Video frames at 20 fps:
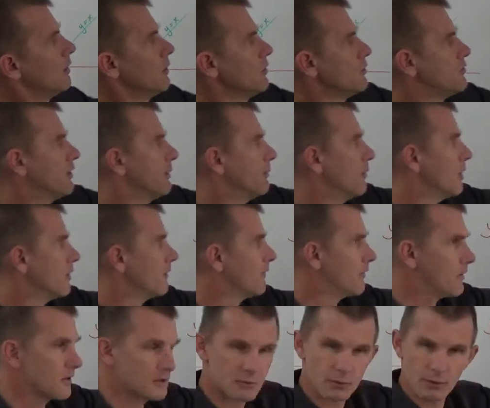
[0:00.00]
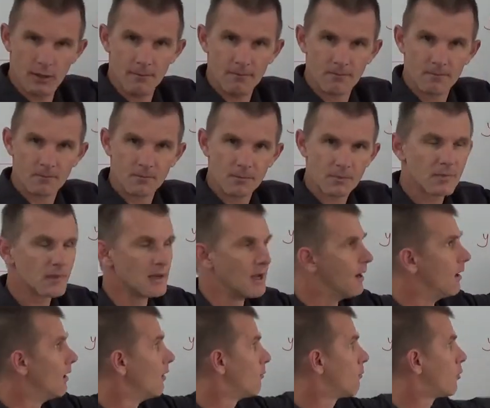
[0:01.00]
Jump over to this one.
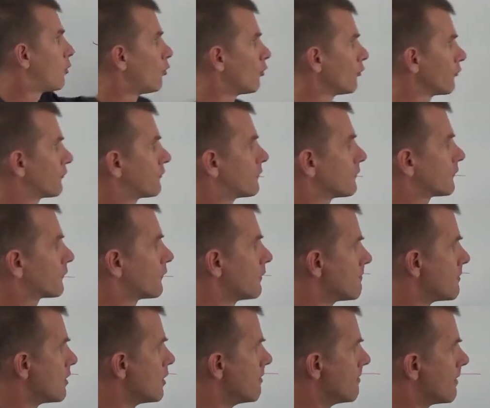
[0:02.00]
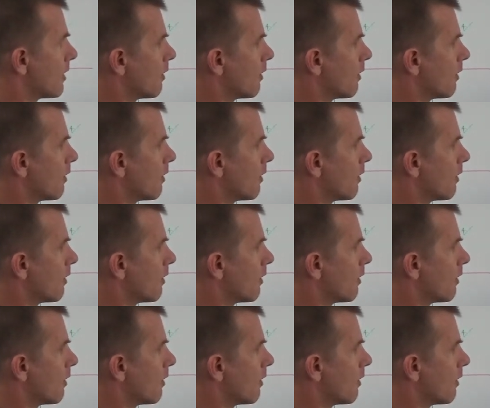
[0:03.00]
Now, I'll pause just for a moment.